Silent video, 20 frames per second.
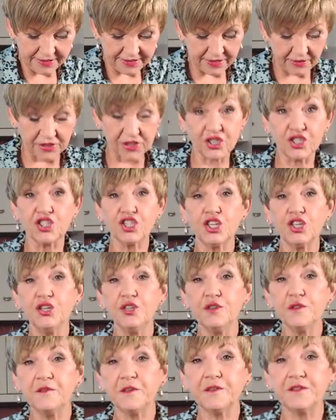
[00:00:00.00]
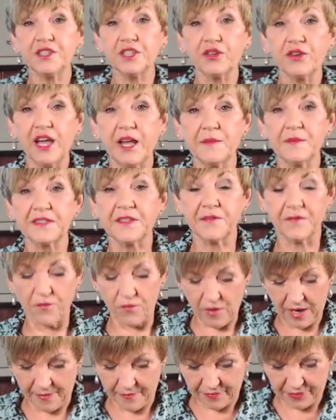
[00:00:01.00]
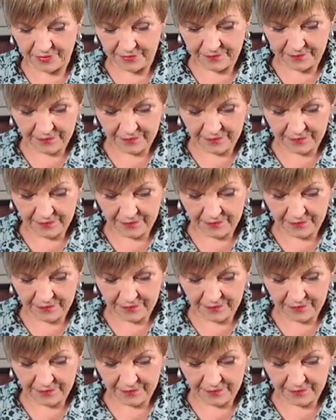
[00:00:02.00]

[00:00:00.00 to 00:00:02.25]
so it's 250 grams of rump.